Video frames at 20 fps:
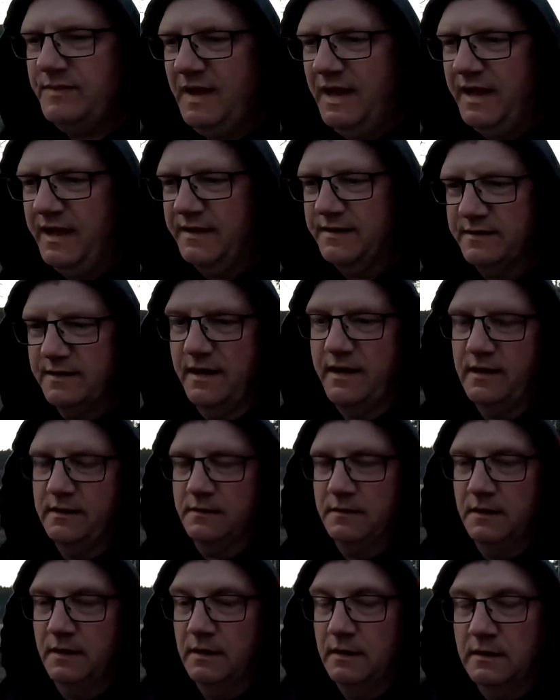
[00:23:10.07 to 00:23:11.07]
And
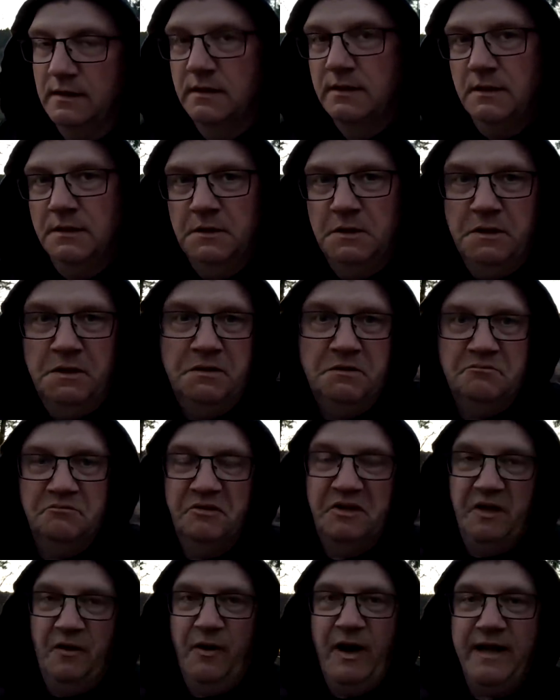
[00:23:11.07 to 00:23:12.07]

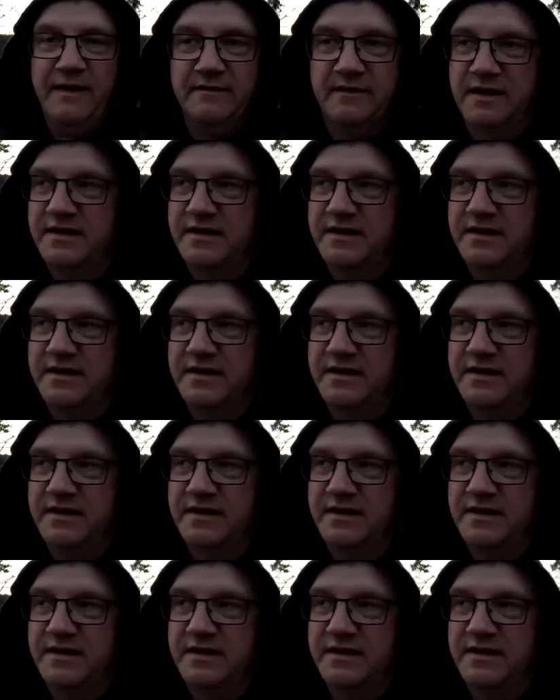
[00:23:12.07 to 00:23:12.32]
you know what?